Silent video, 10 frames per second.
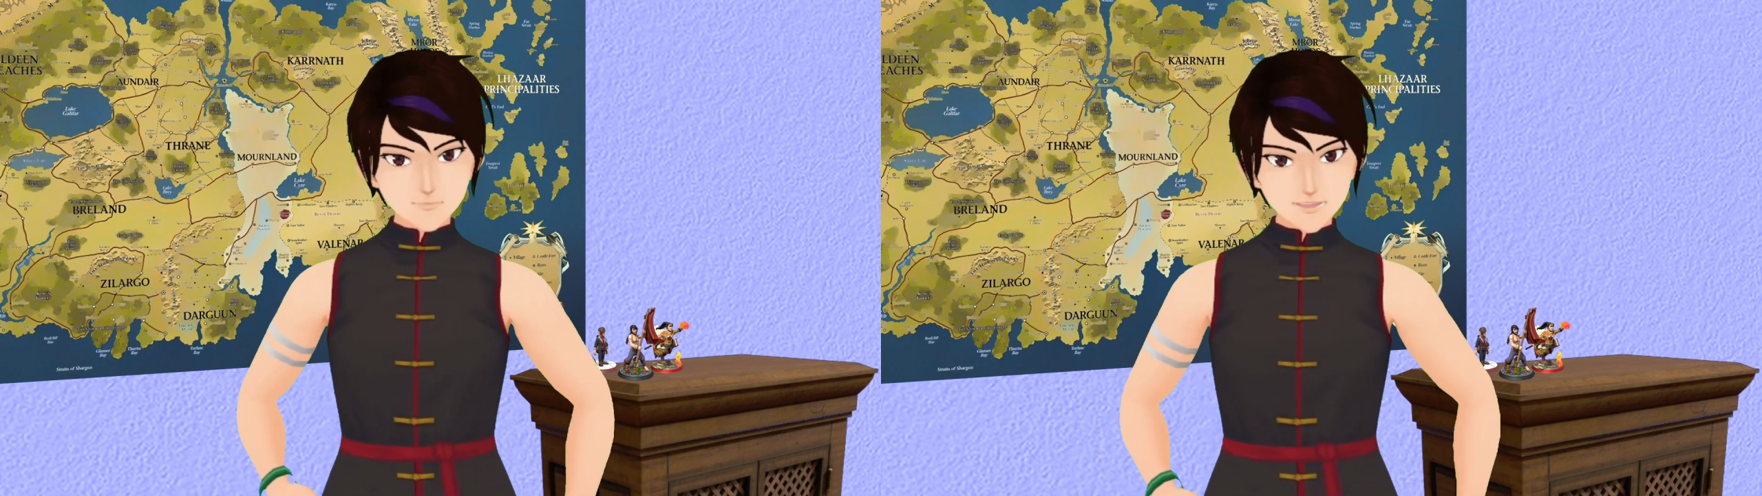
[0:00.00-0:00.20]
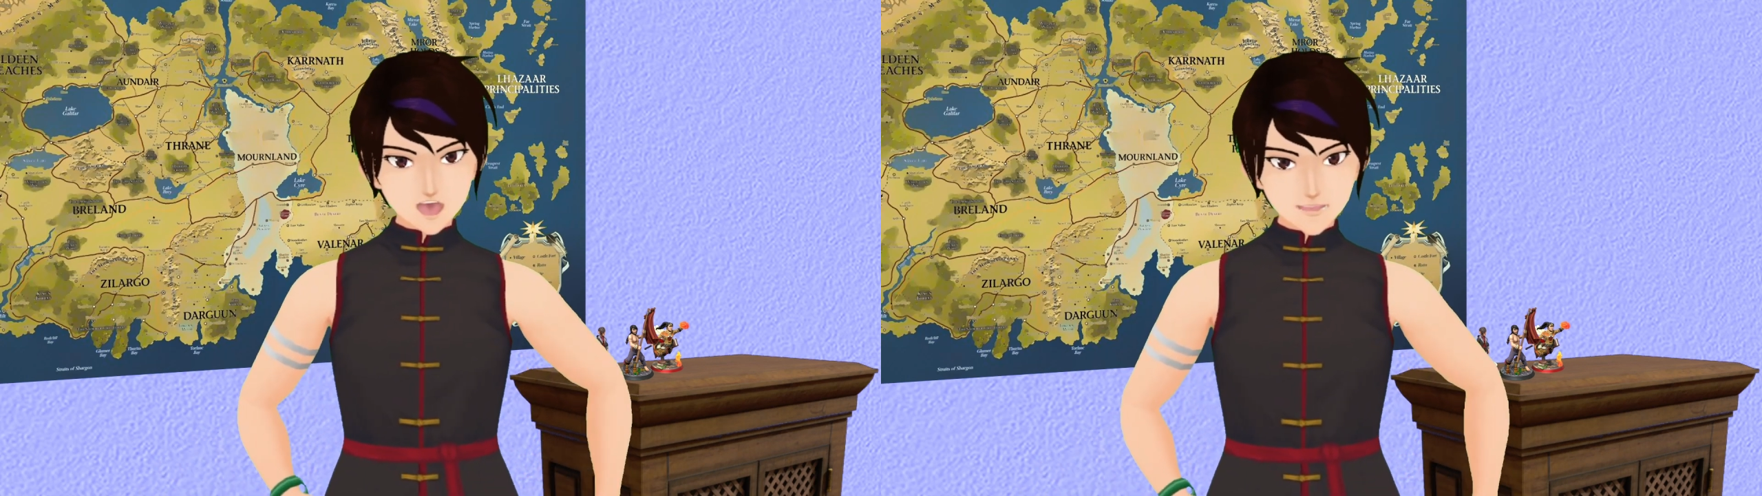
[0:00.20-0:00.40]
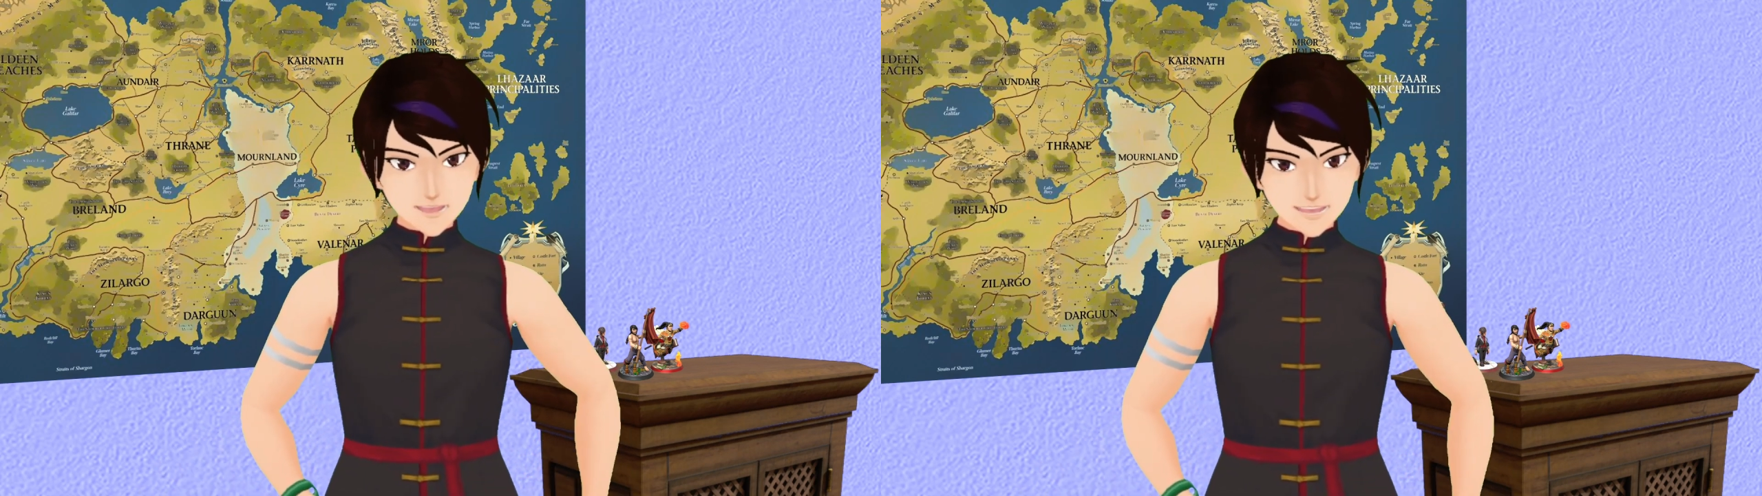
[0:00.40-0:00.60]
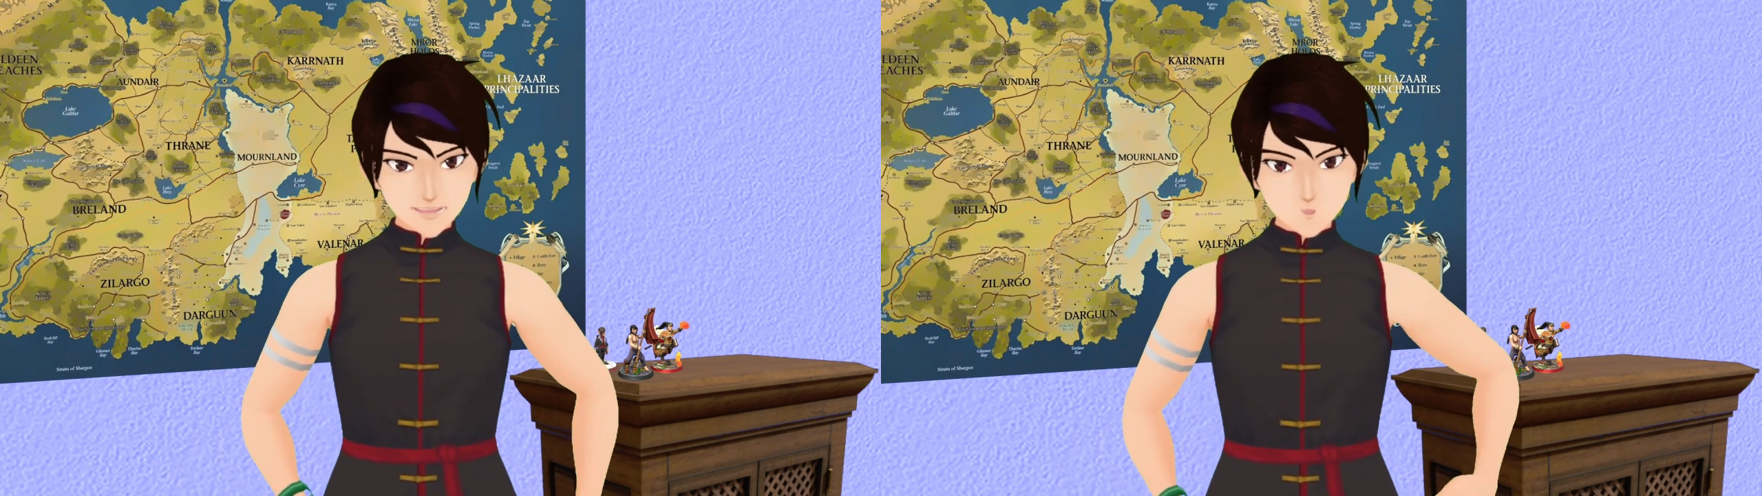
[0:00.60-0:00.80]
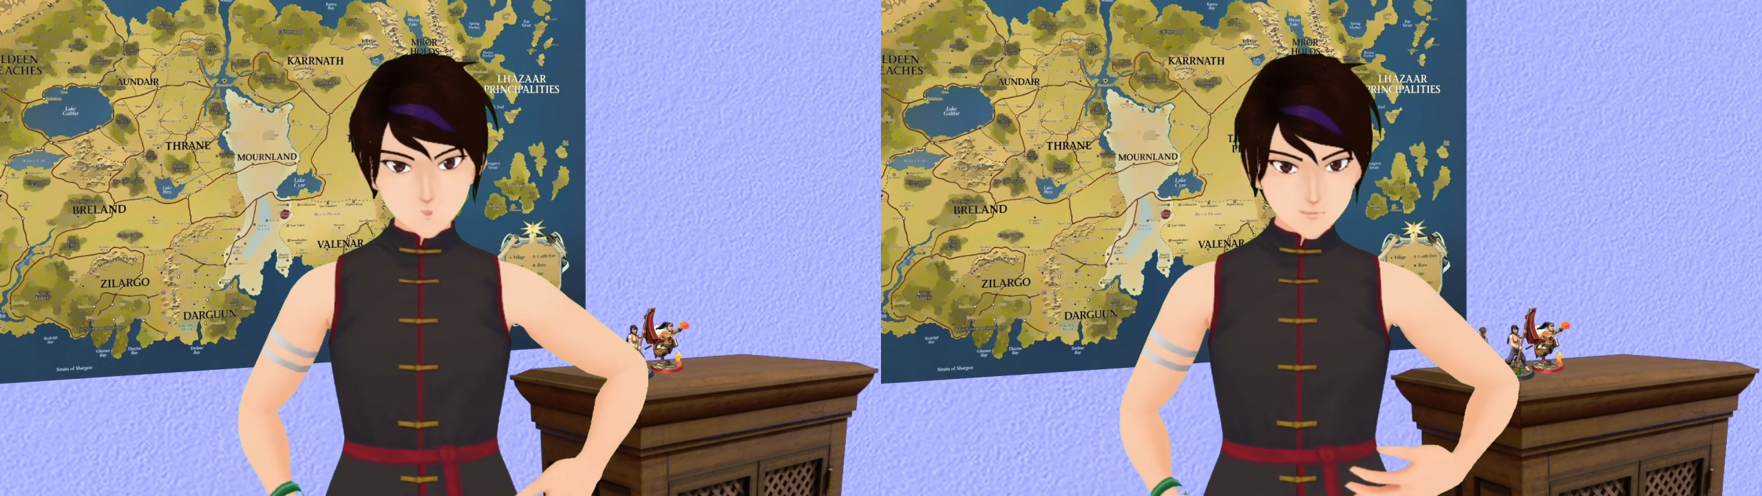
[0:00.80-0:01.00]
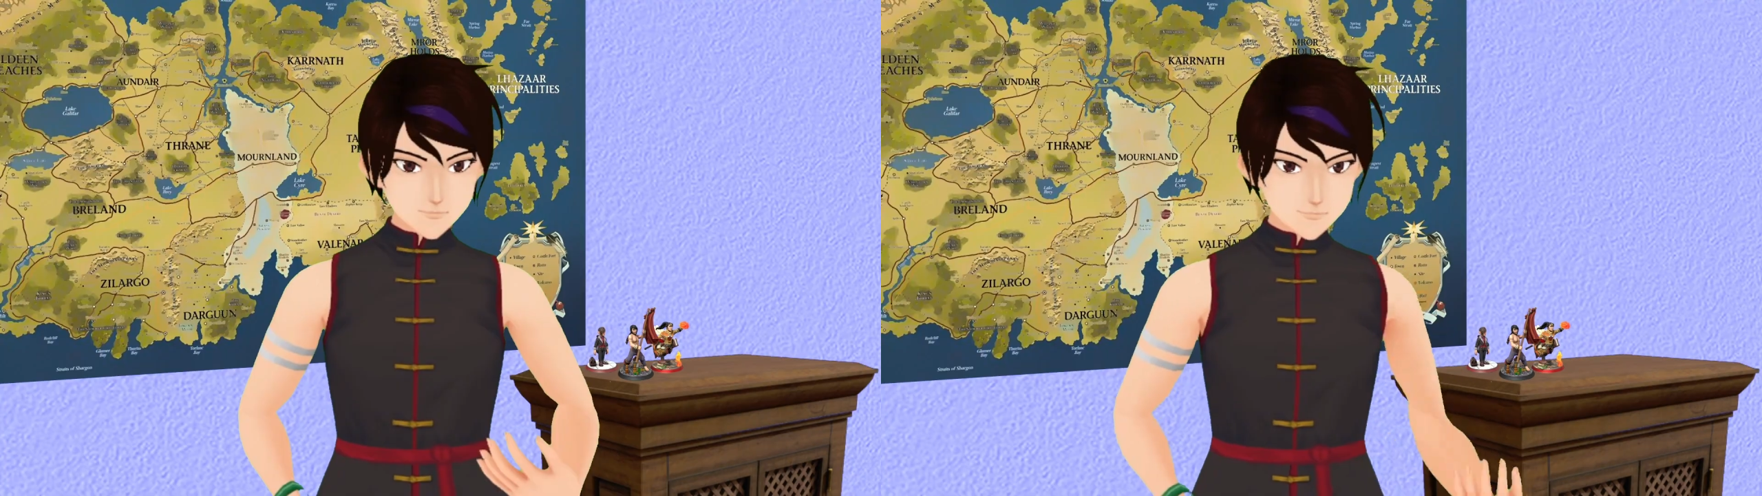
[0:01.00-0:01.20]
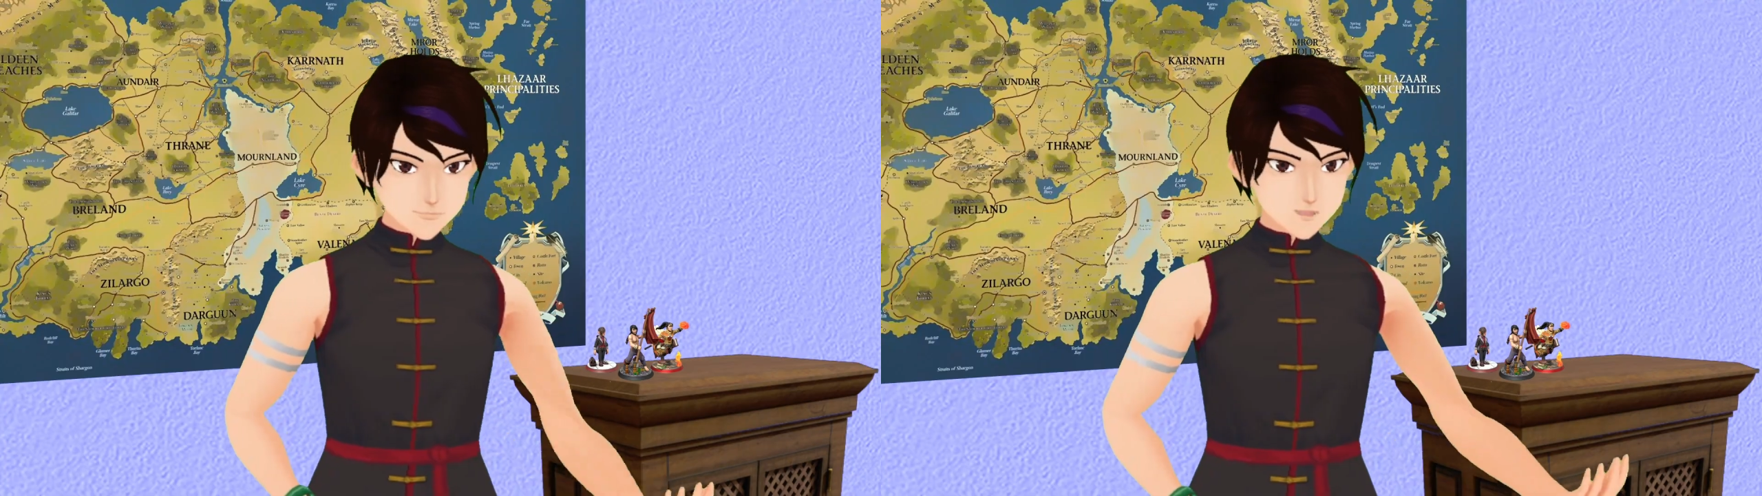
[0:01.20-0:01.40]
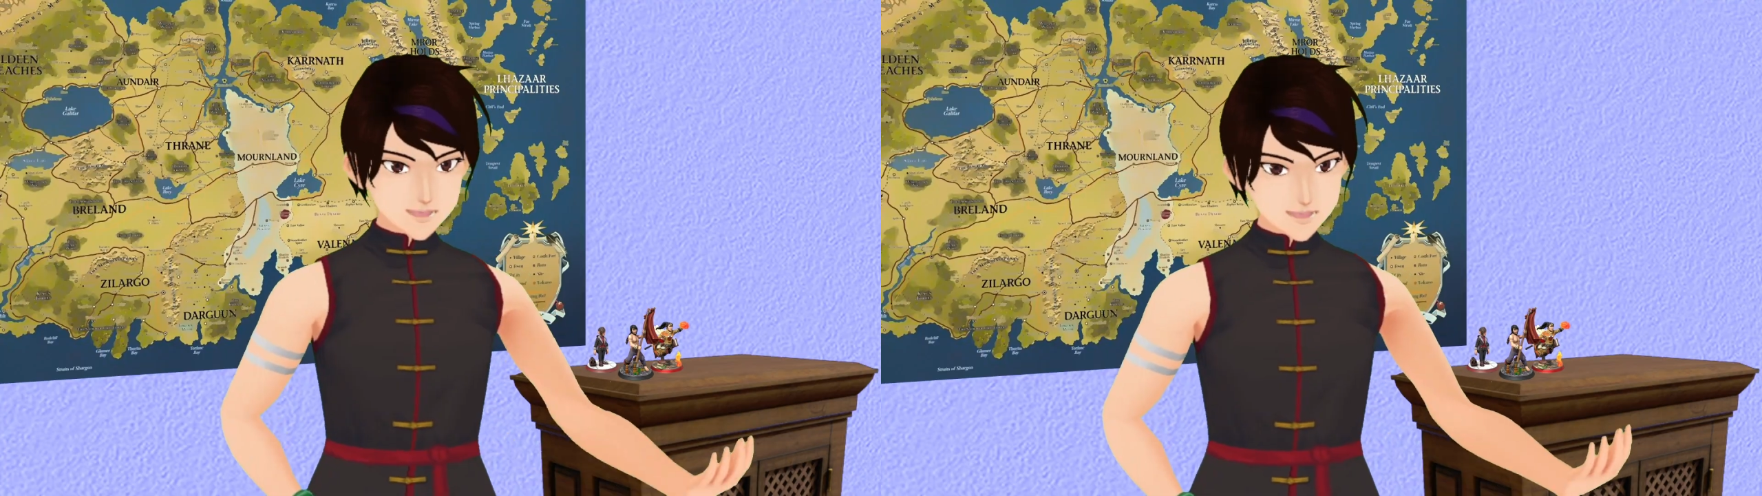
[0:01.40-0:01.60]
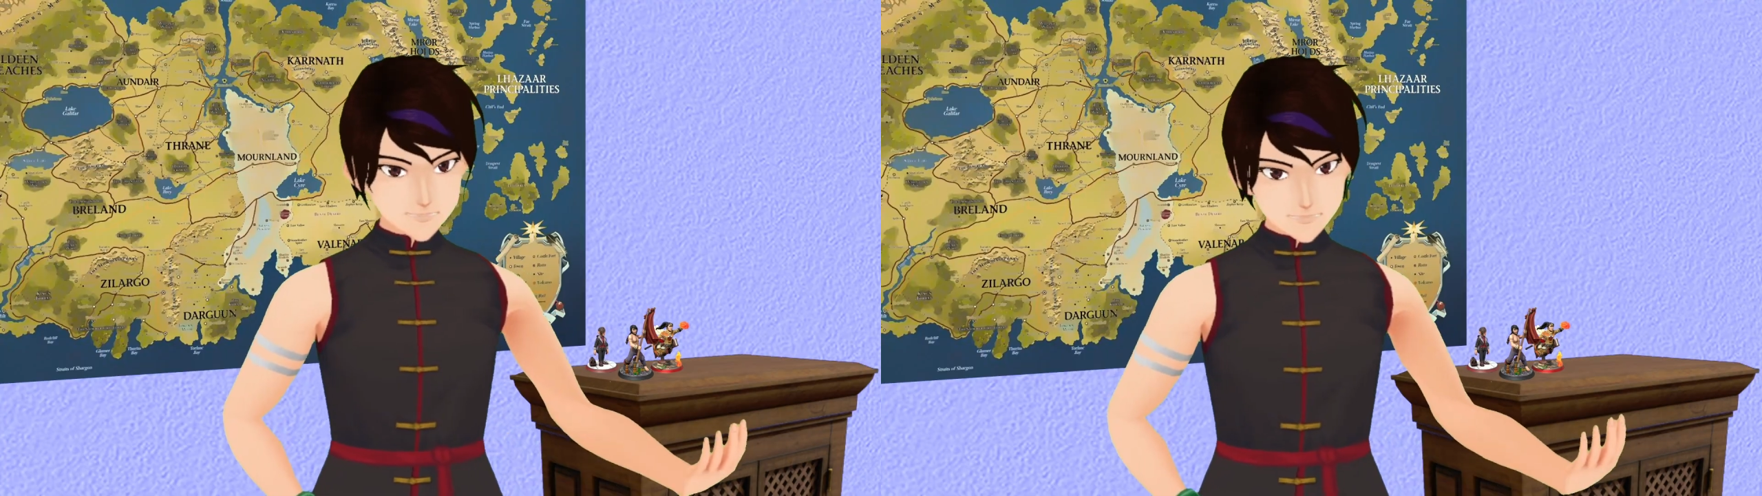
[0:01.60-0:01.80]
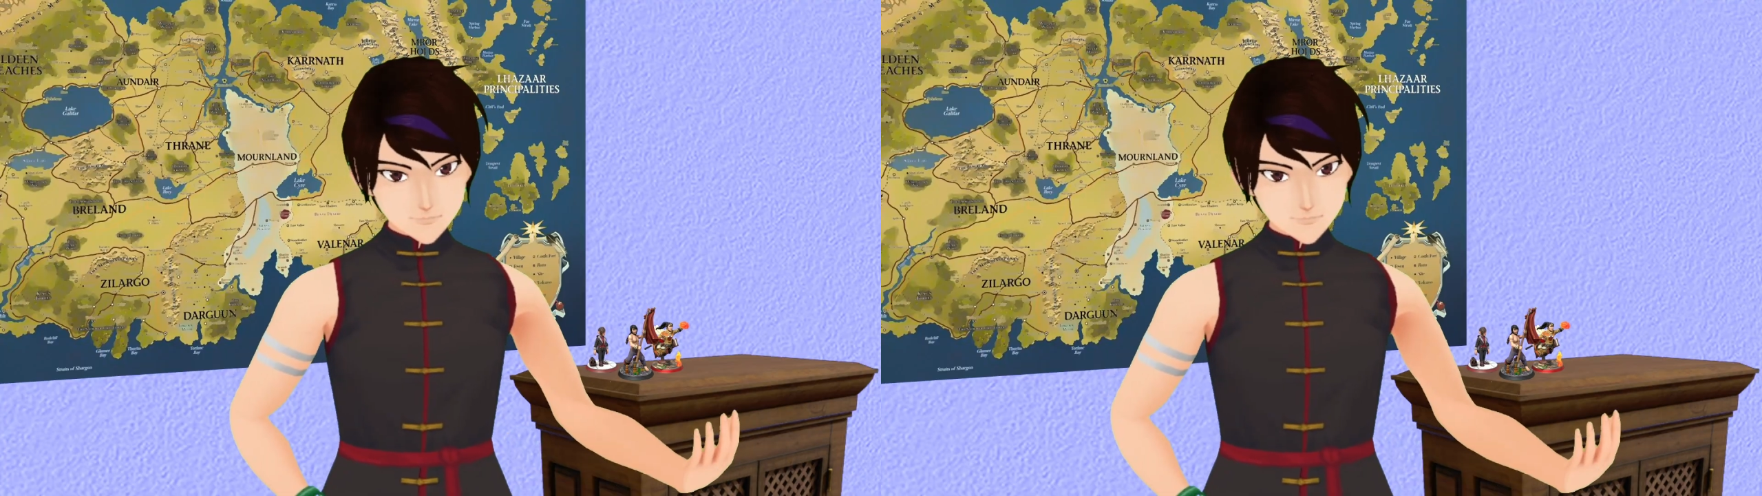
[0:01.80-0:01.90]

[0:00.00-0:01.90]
Without further ado, here it is.